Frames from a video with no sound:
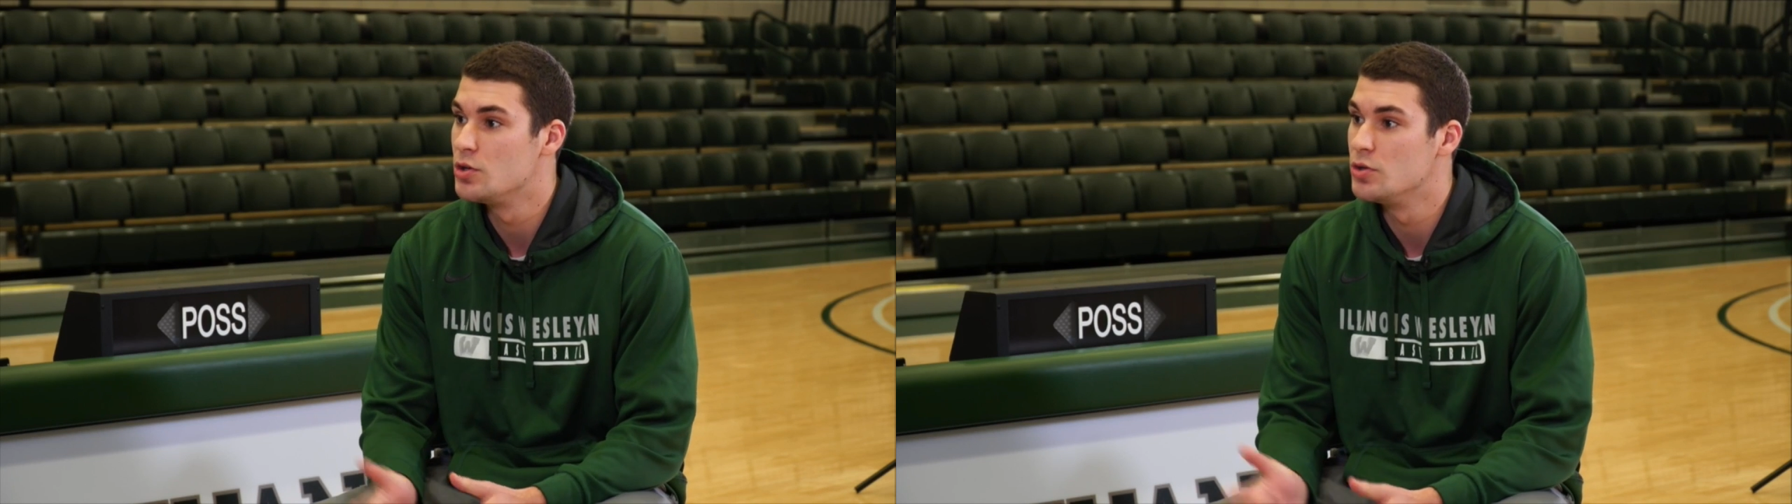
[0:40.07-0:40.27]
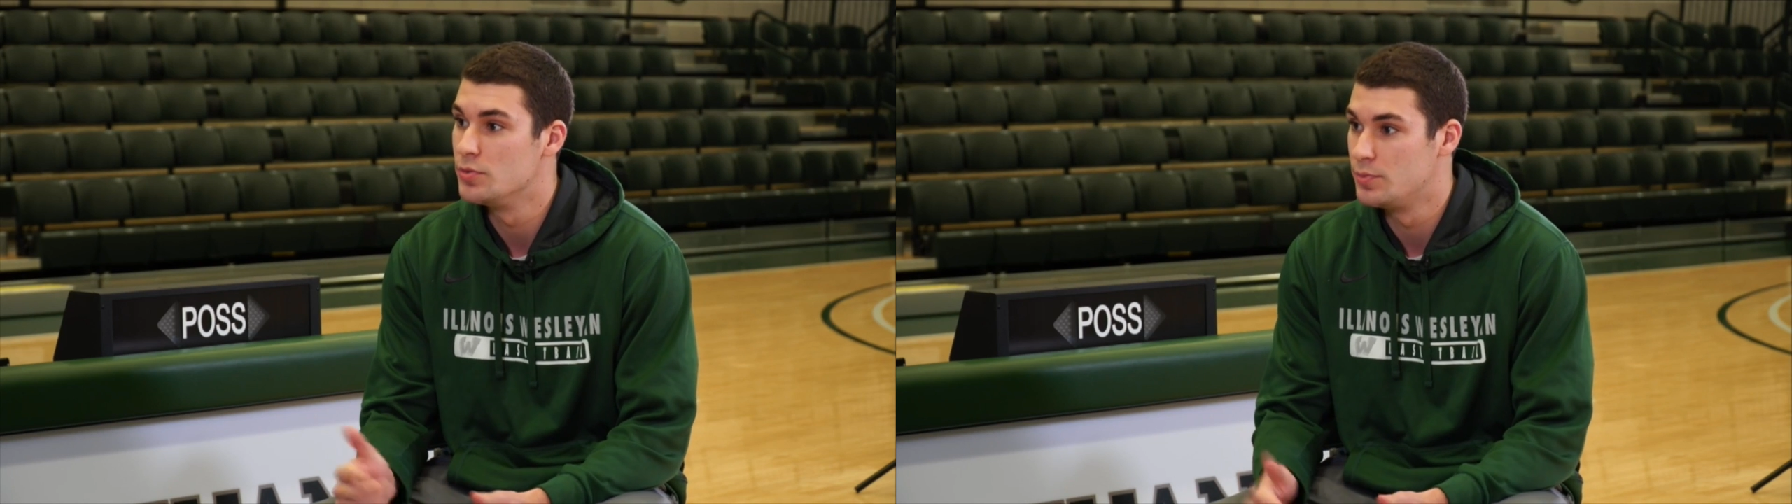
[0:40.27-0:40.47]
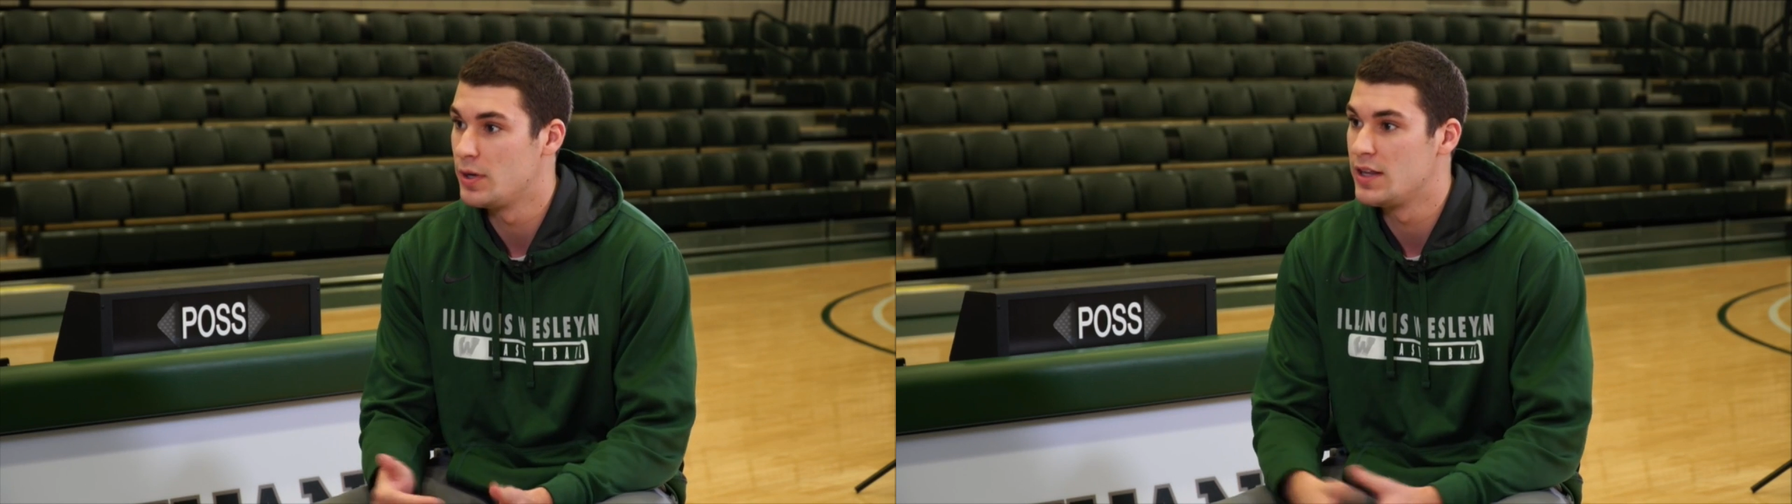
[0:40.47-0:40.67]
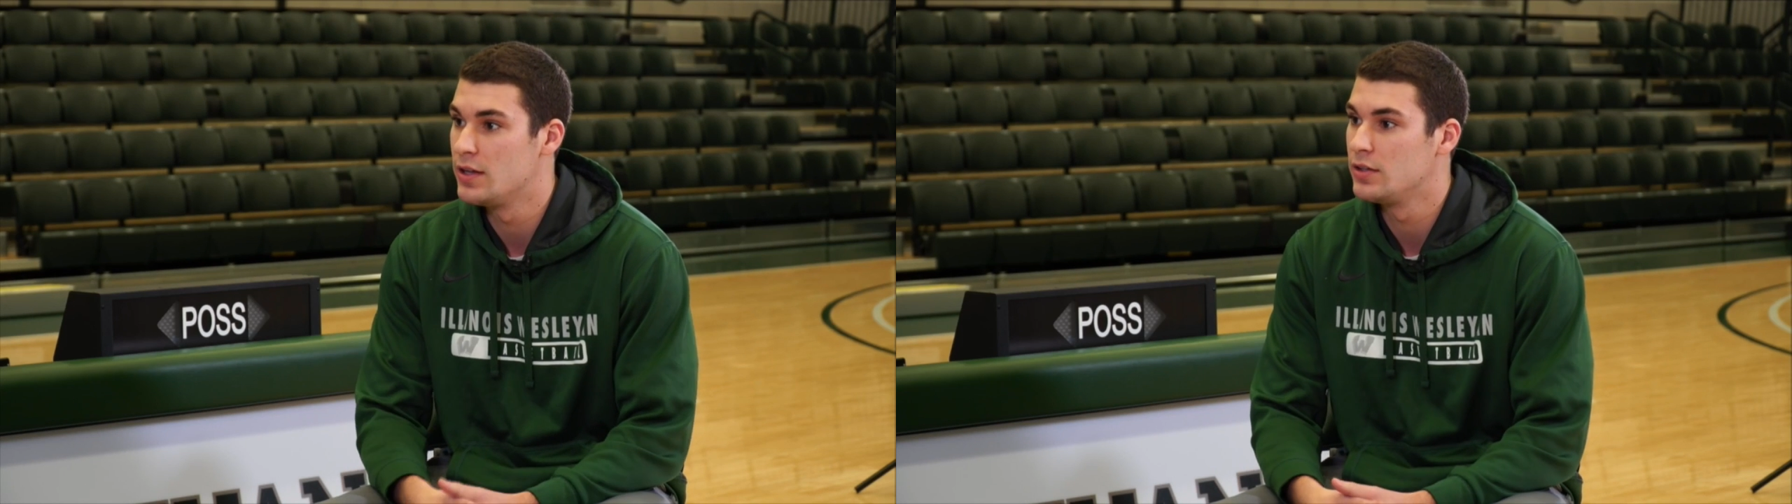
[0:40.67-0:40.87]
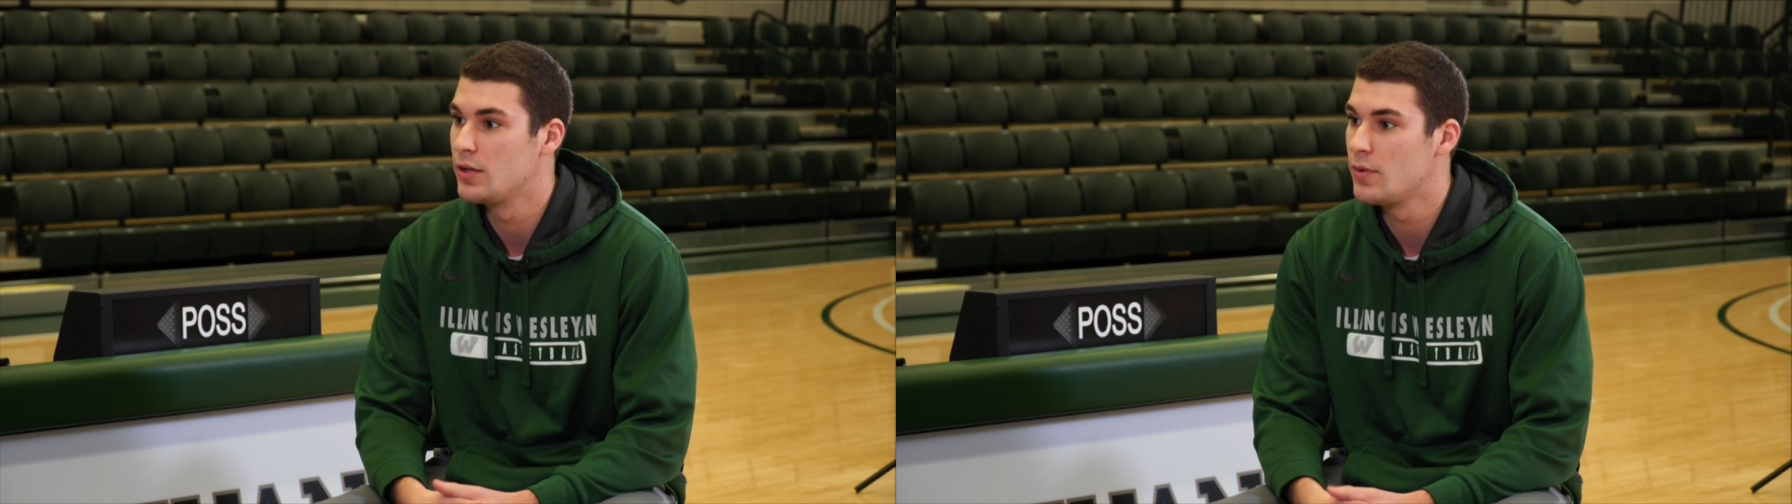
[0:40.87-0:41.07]
who played at
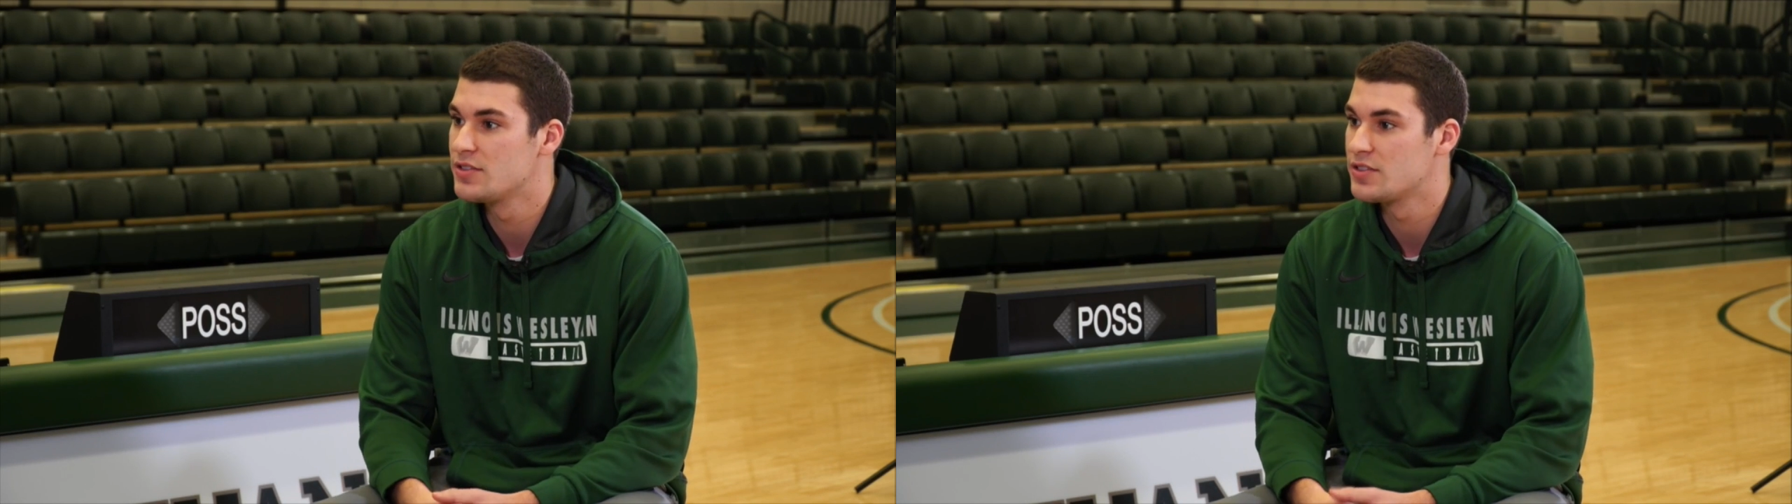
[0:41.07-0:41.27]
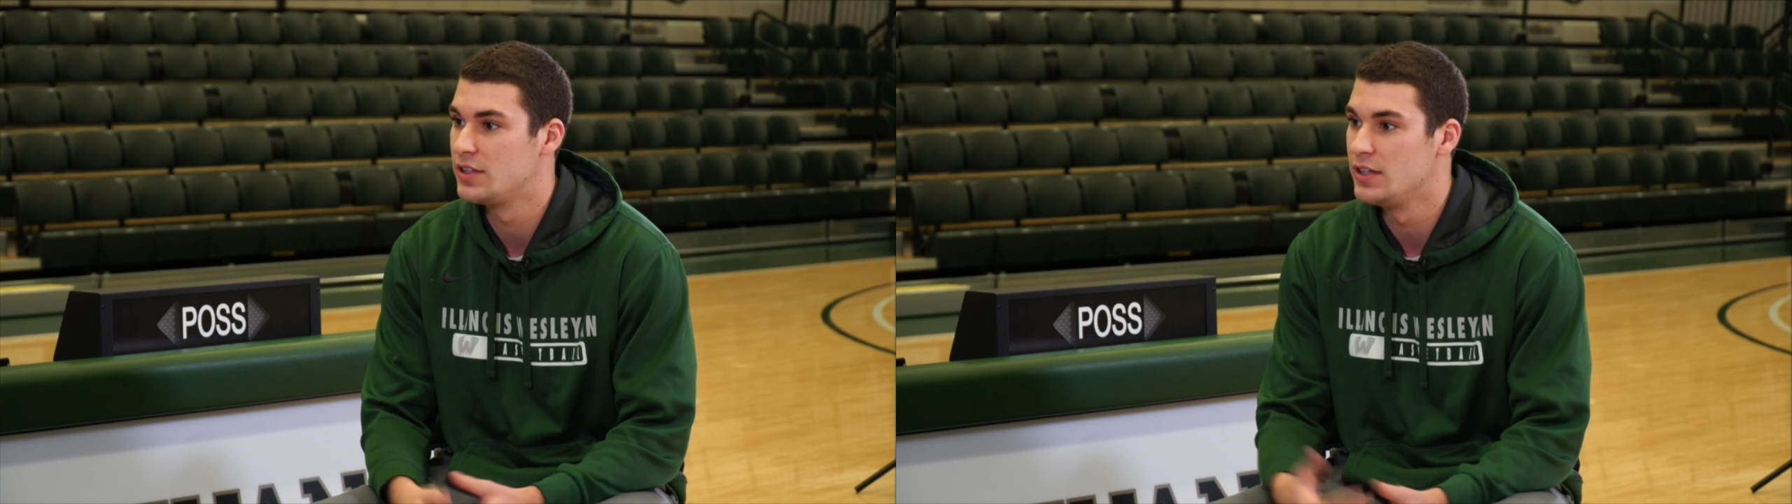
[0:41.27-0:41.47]
Illinois Wesleyan.